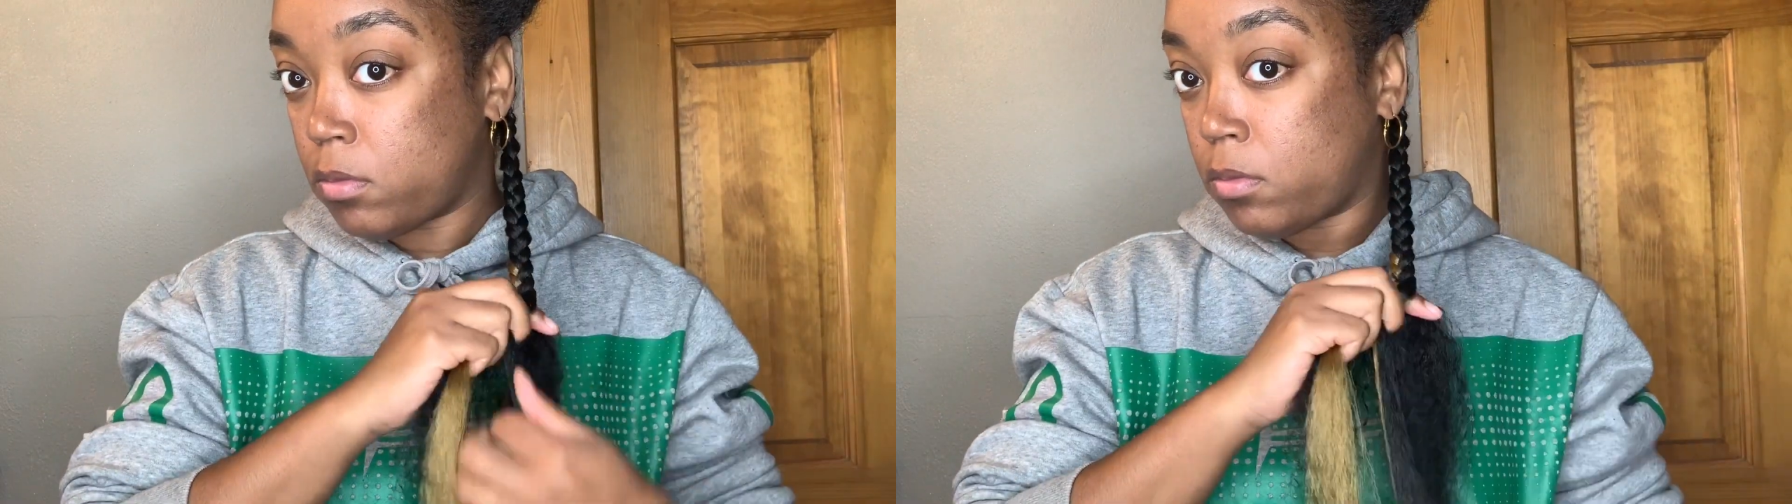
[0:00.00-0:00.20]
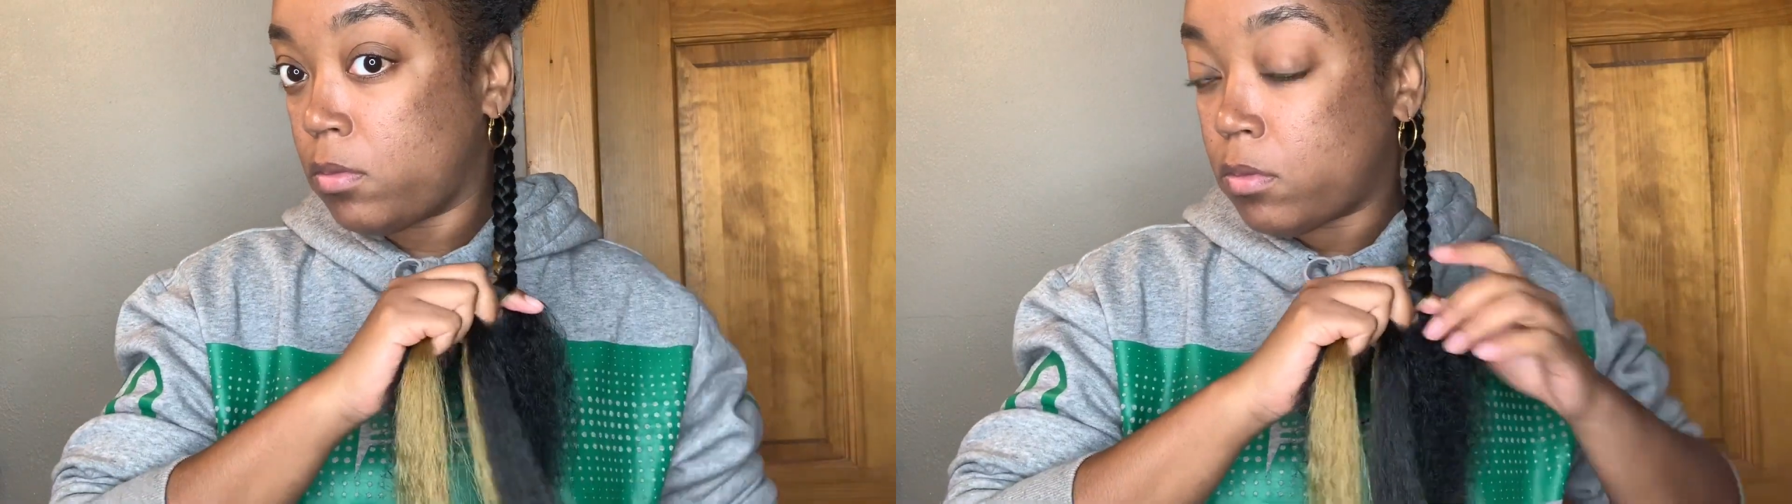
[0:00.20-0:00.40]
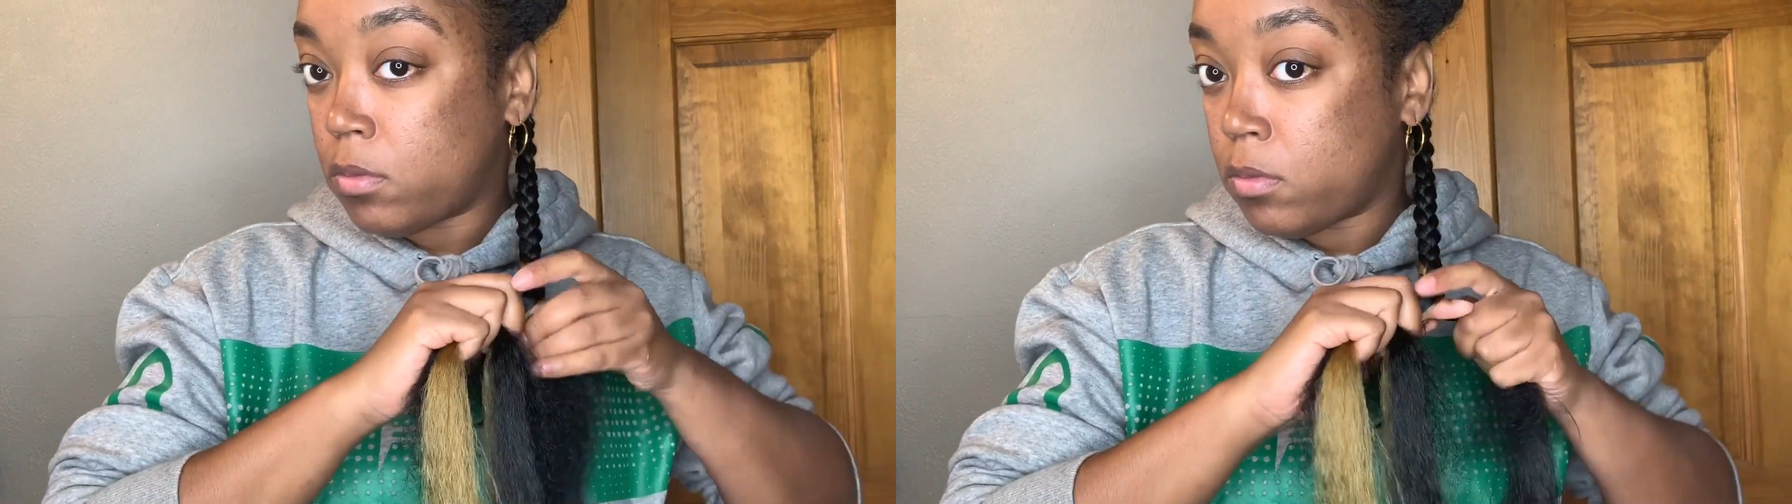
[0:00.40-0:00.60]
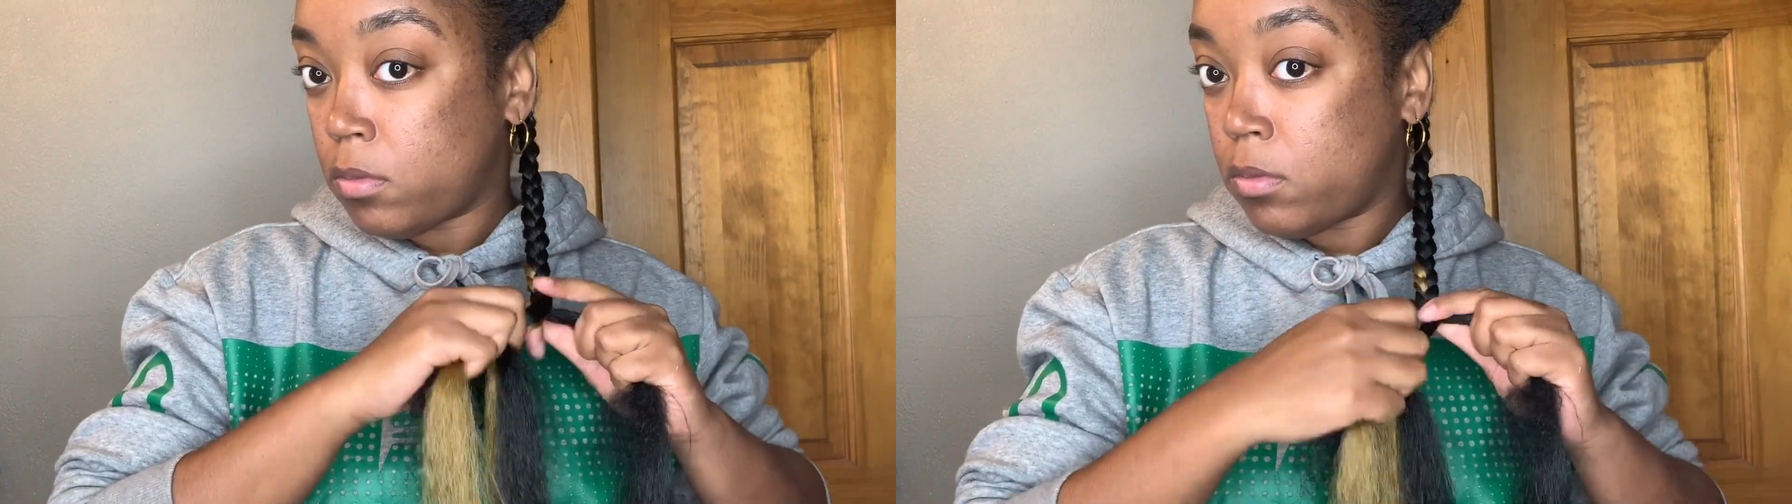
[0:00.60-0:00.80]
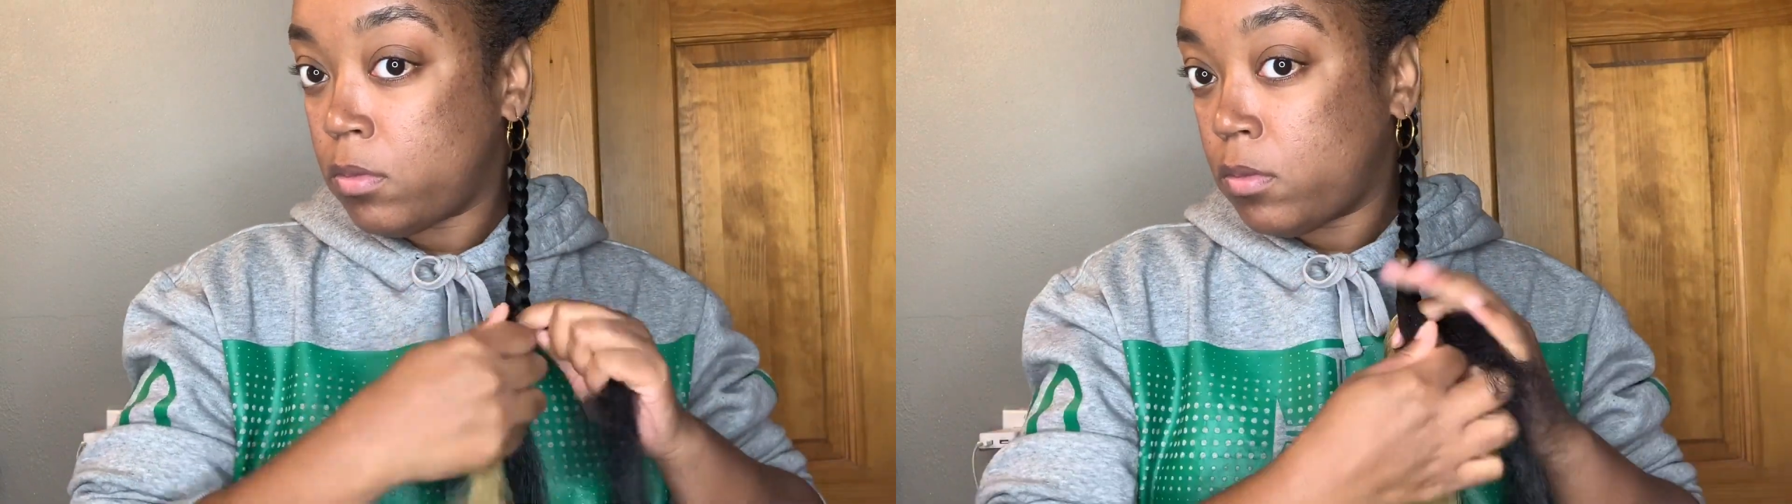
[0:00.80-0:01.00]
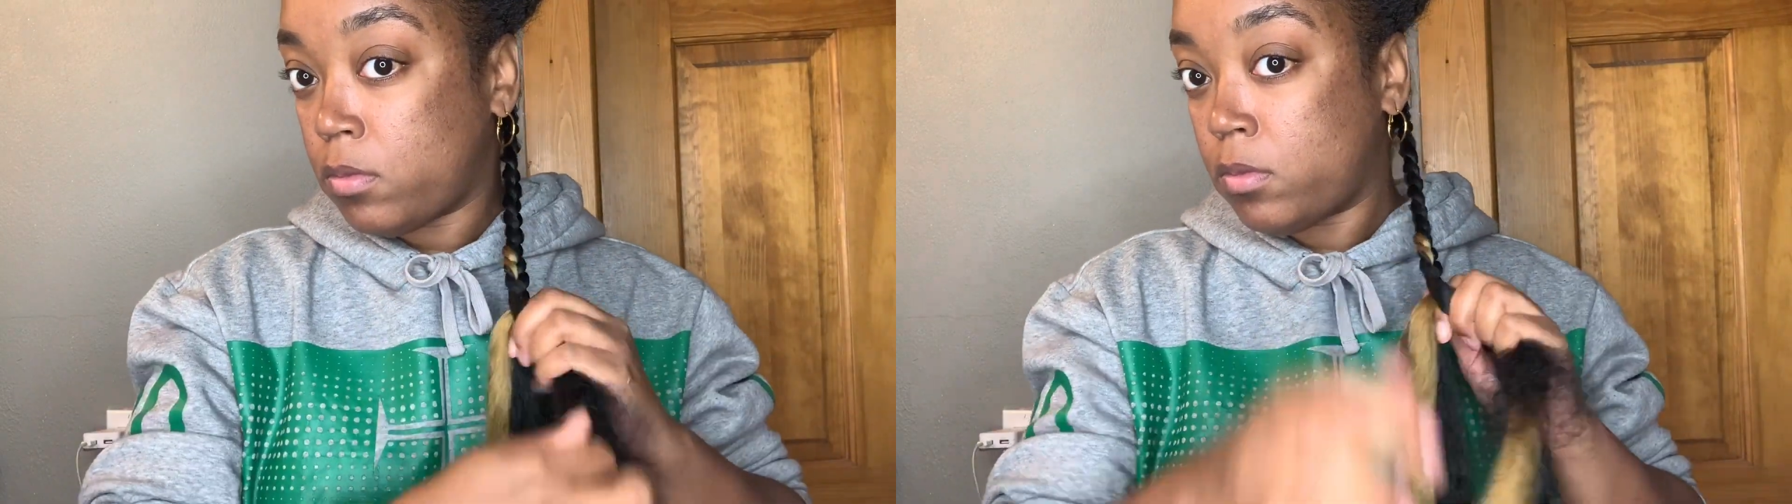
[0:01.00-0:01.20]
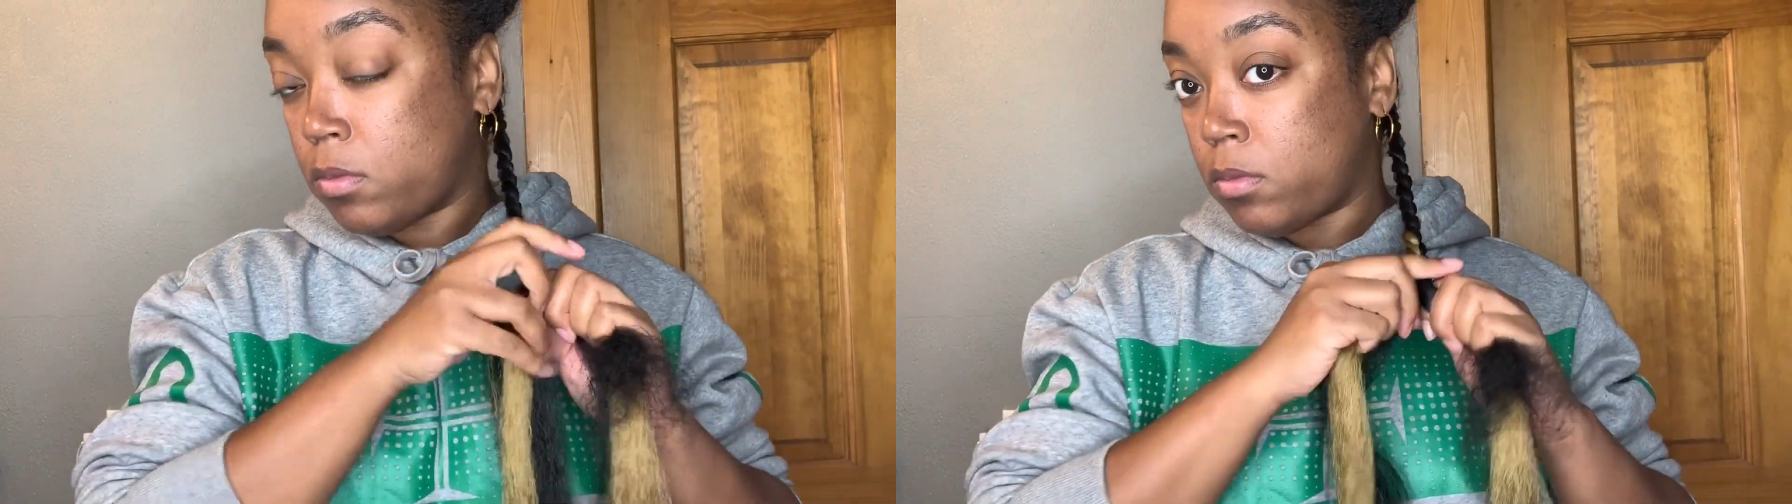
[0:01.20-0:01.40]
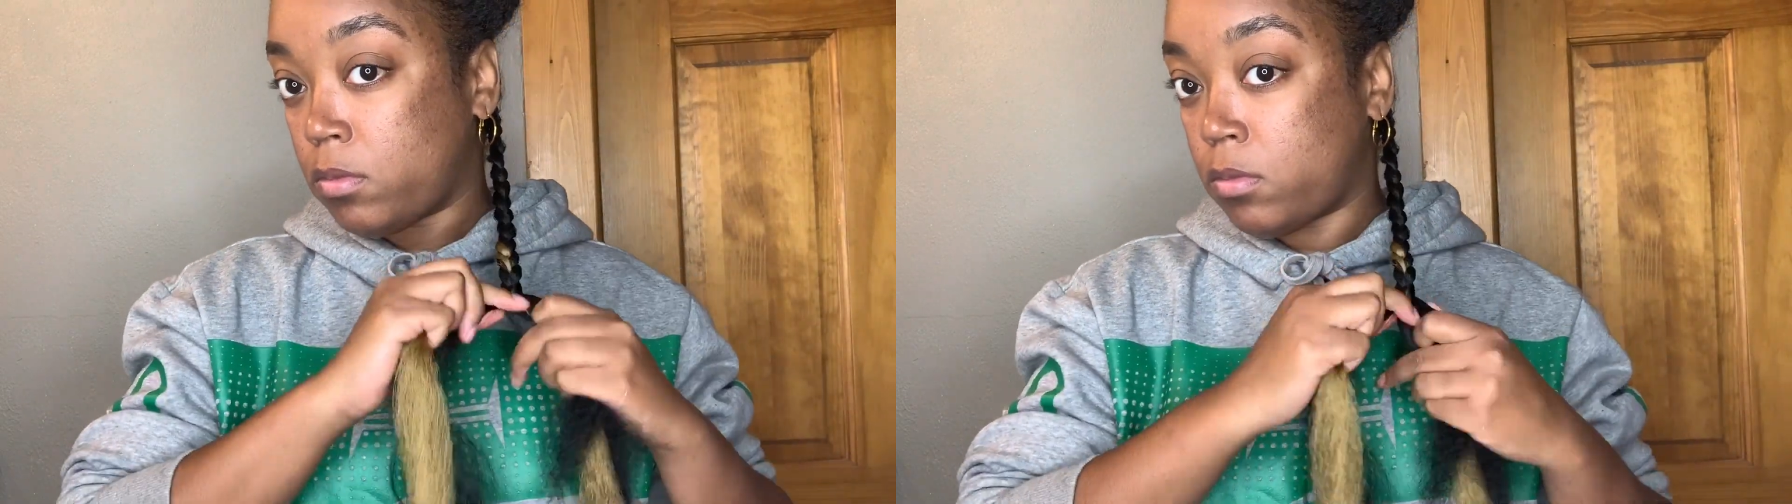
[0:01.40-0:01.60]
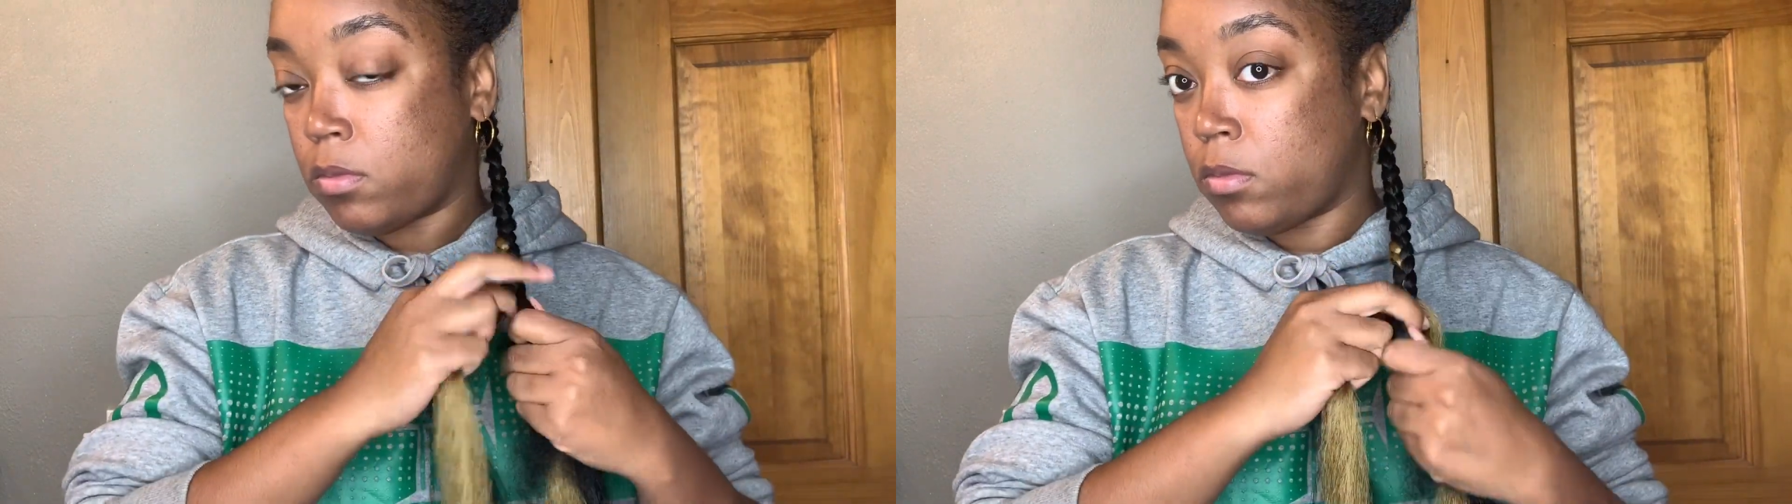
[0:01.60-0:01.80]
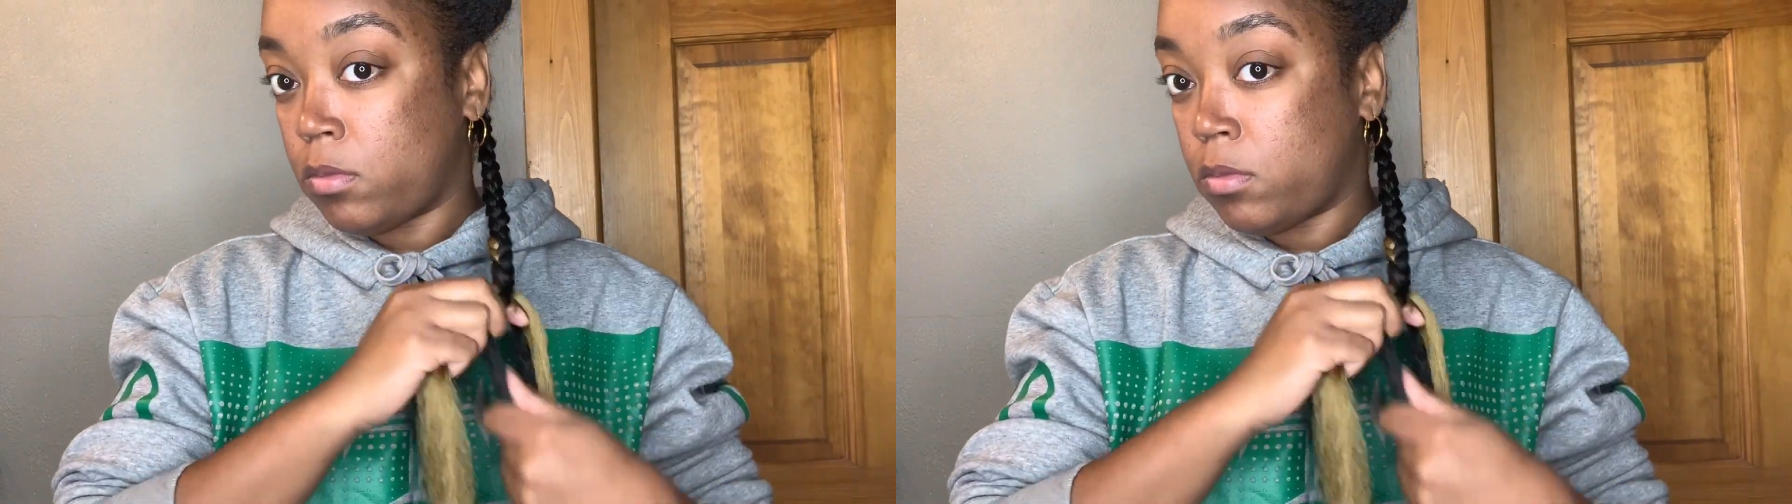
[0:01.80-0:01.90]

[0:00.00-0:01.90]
jumbo feed-in braid.